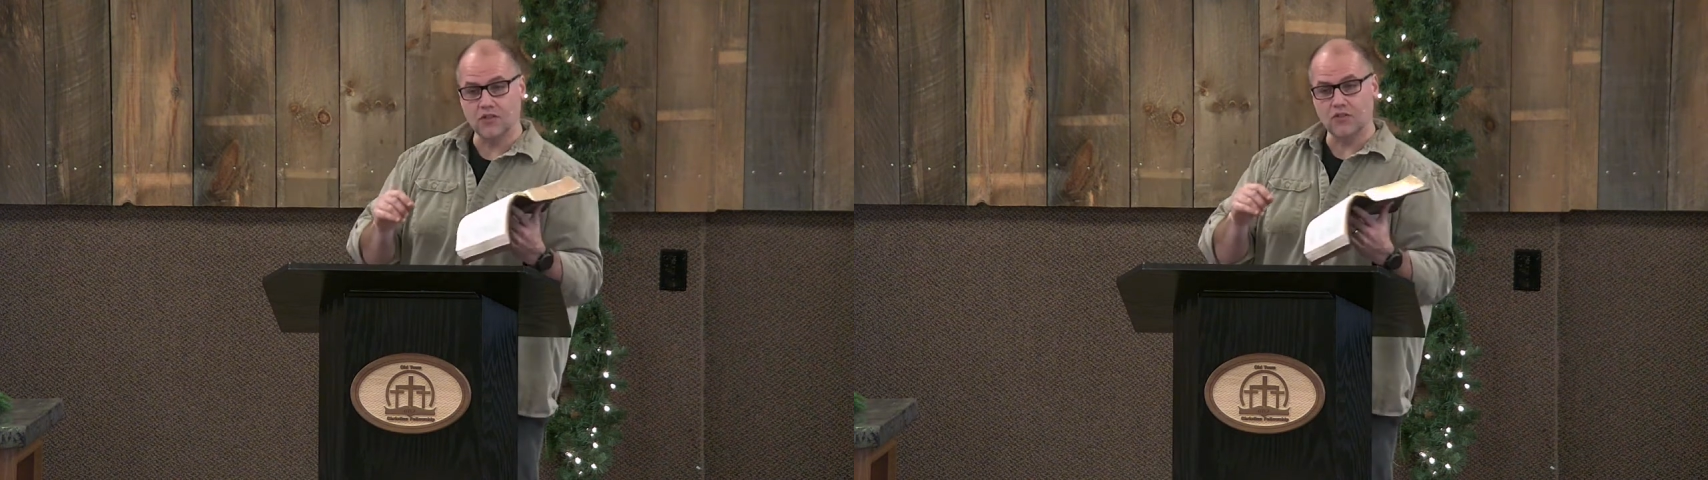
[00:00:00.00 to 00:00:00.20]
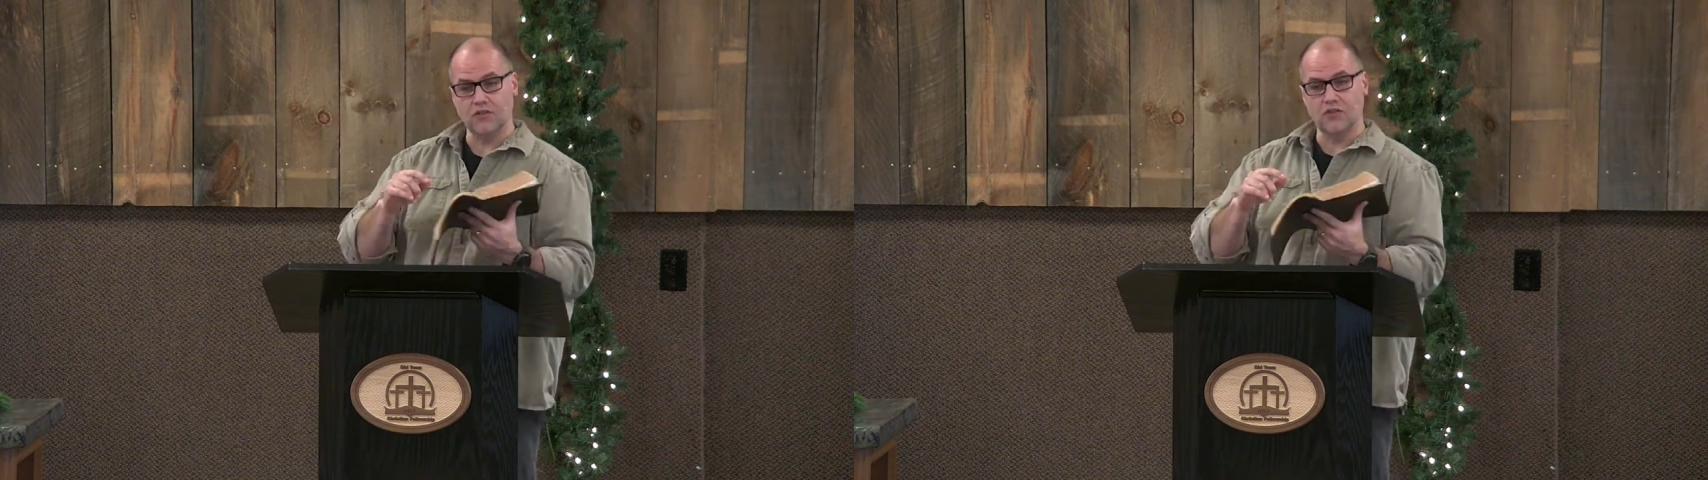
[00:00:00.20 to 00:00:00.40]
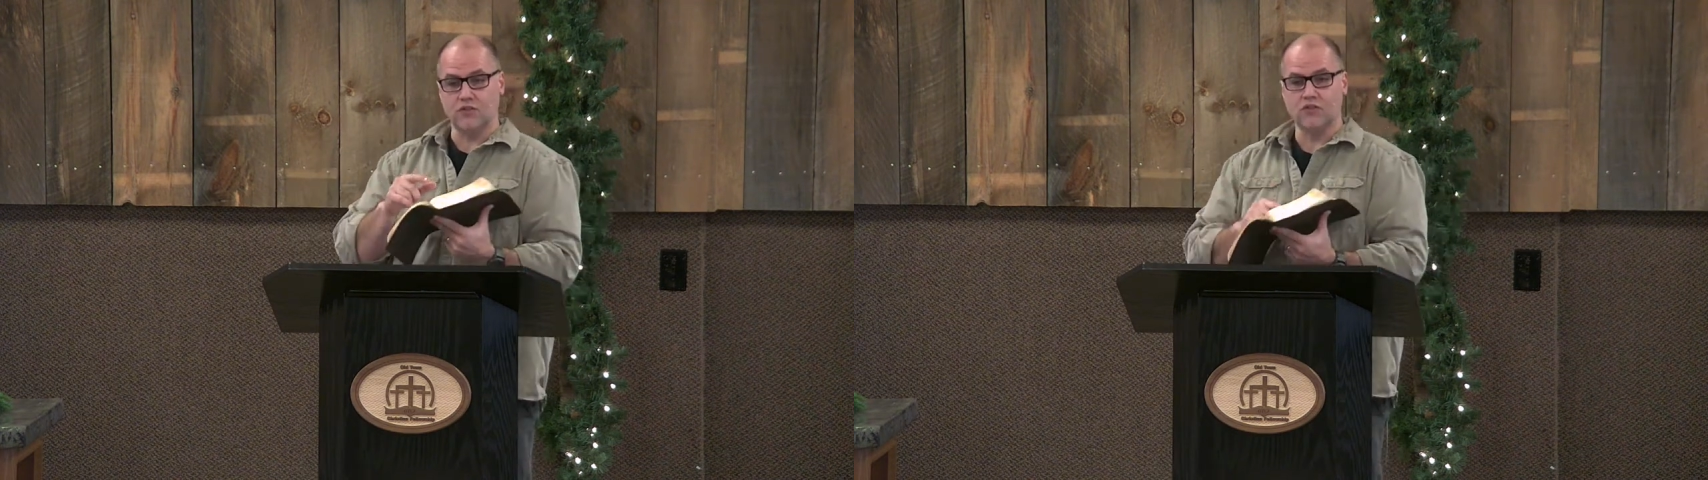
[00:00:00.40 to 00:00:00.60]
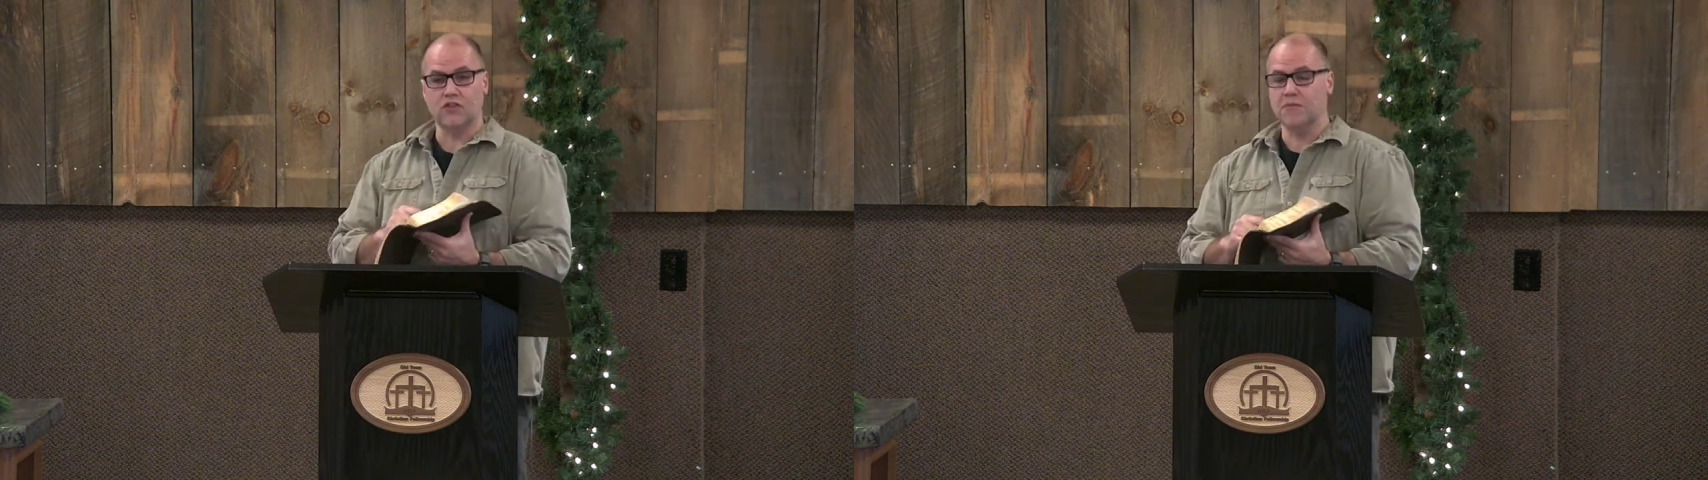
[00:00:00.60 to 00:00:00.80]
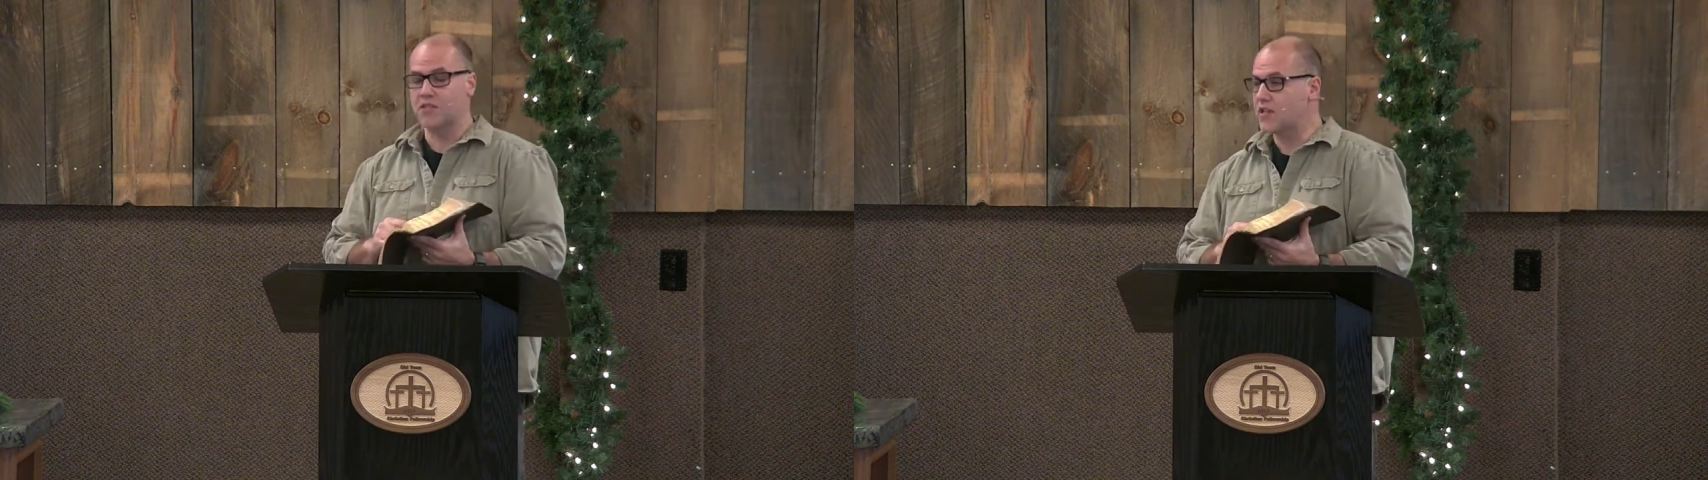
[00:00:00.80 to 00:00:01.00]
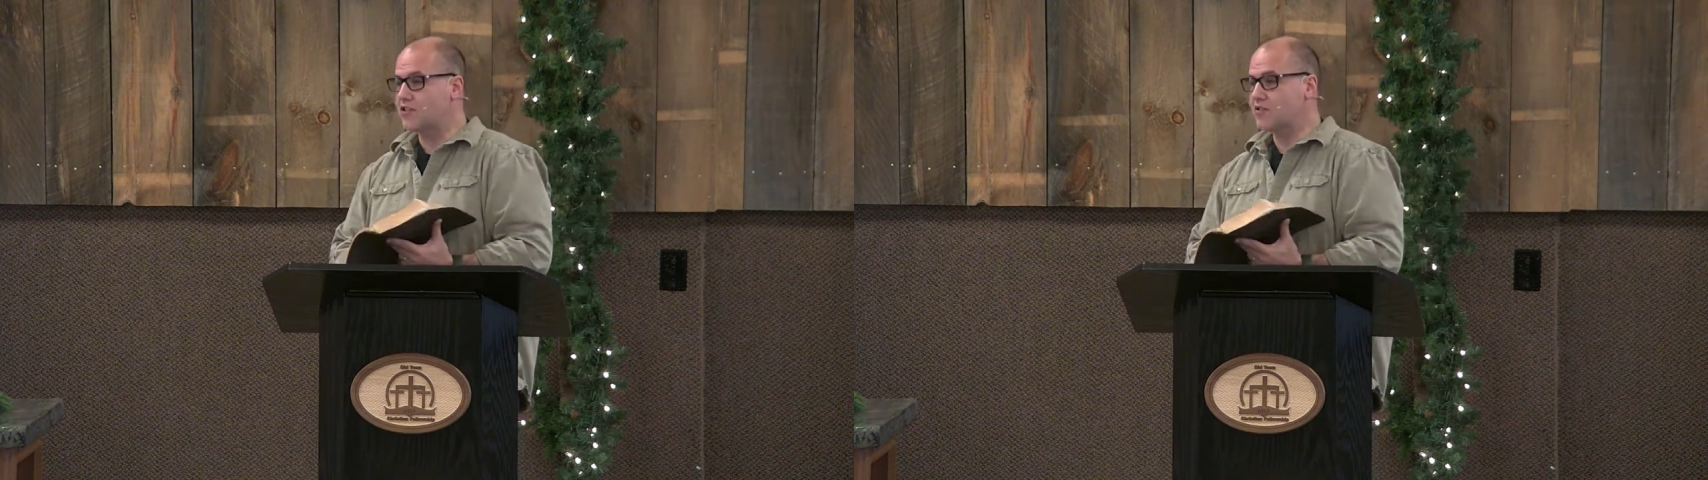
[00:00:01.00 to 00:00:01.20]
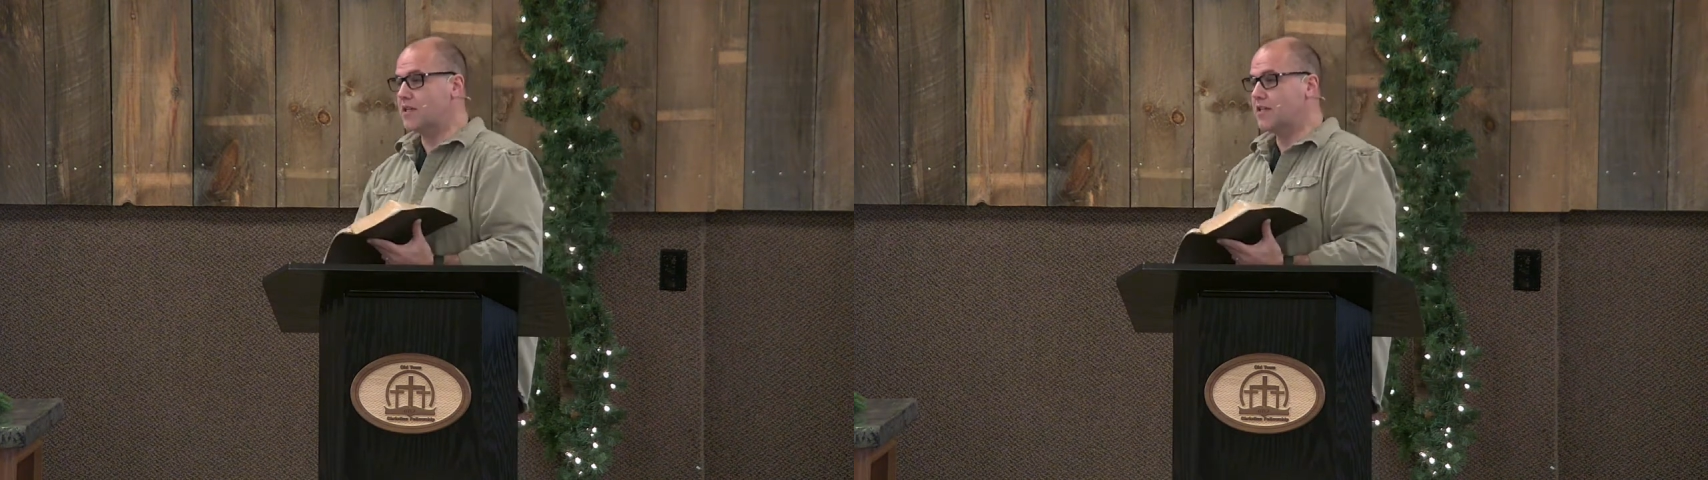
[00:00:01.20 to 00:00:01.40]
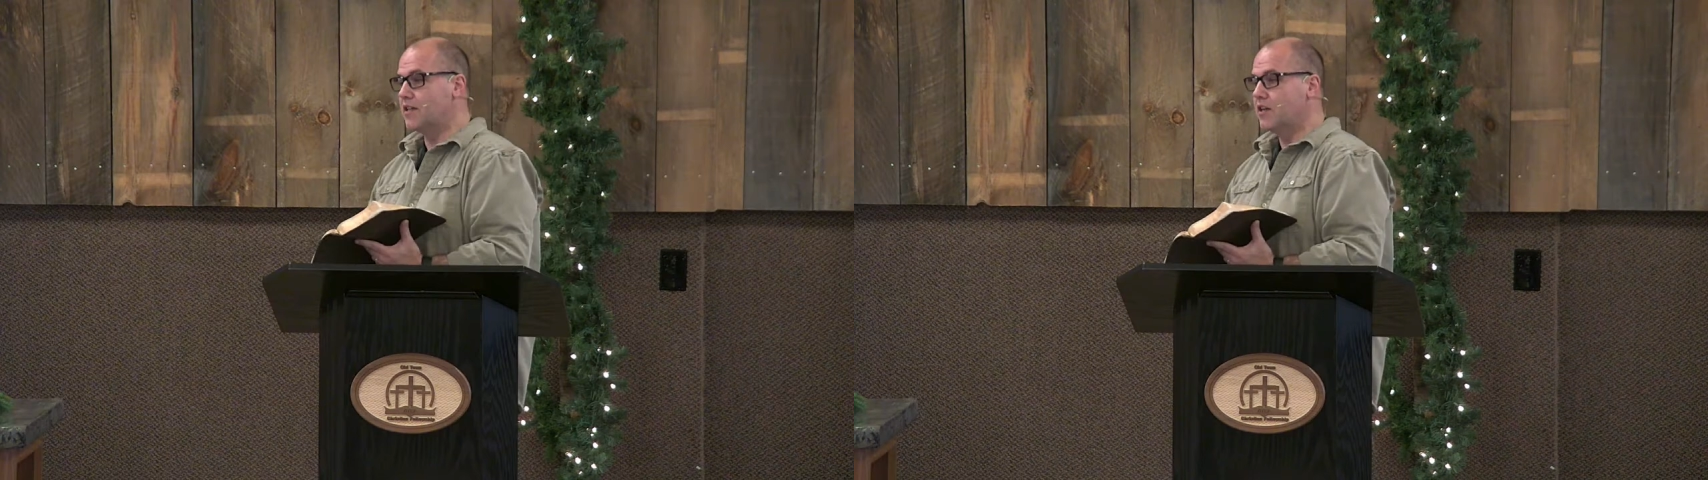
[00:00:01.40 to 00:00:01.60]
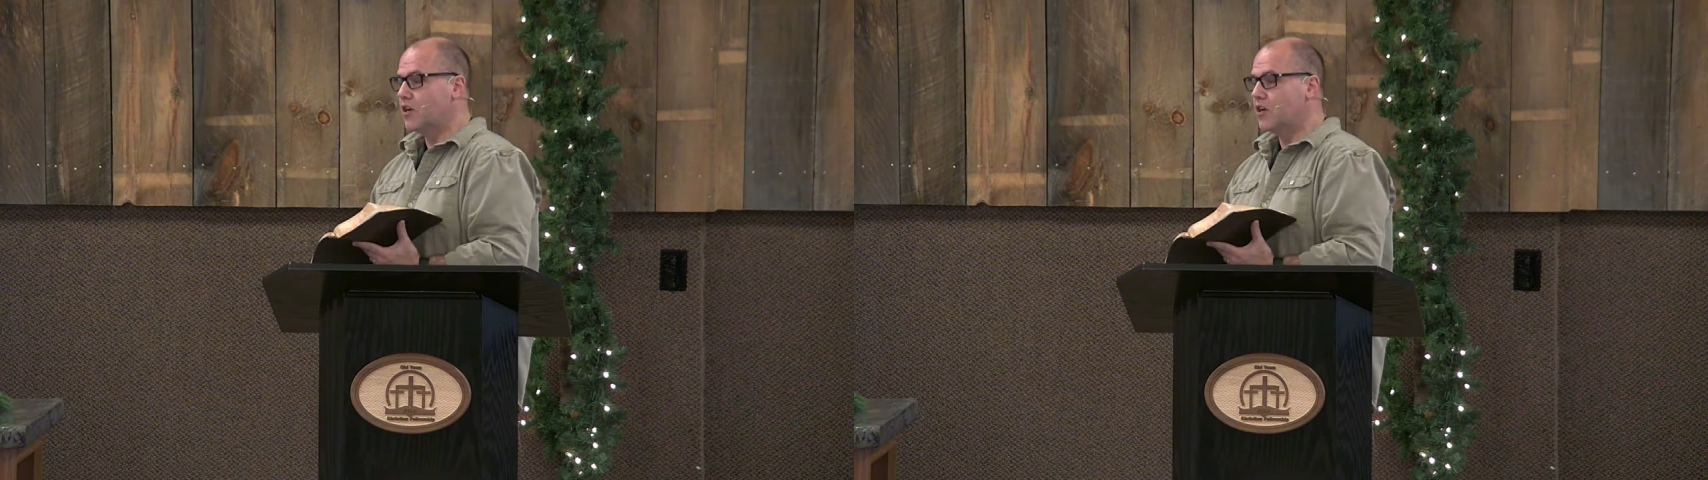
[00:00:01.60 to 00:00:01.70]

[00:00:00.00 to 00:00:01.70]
you'll do some assessment,